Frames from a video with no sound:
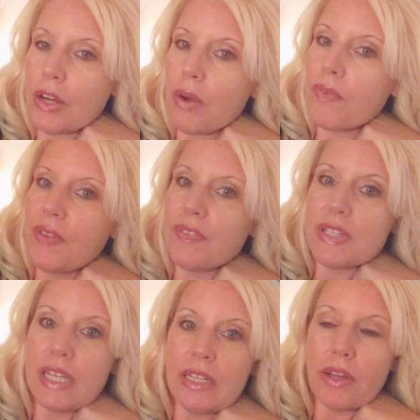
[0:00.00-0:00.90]

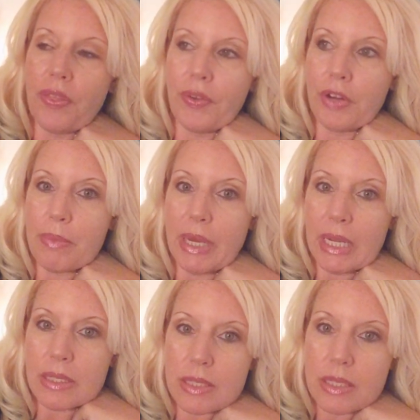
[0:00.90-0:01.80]
15 to 30
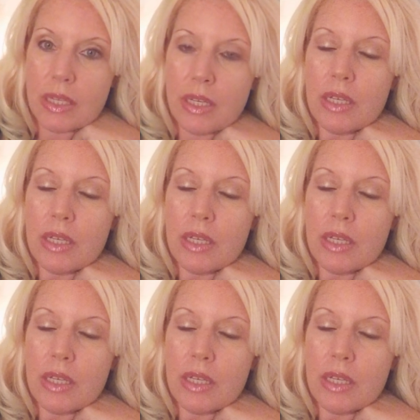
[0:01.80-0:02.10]
minutes